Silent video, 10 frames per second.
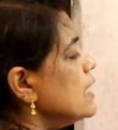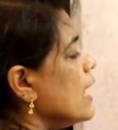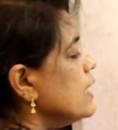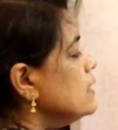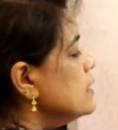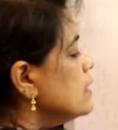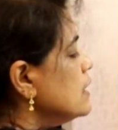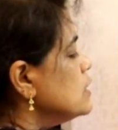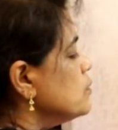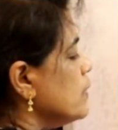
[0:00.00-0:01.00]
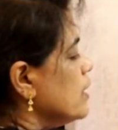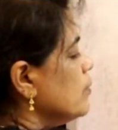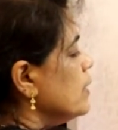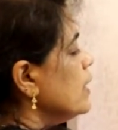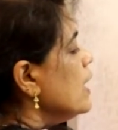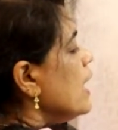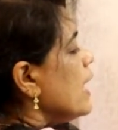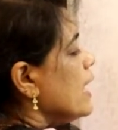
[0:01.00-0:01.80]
Either it may be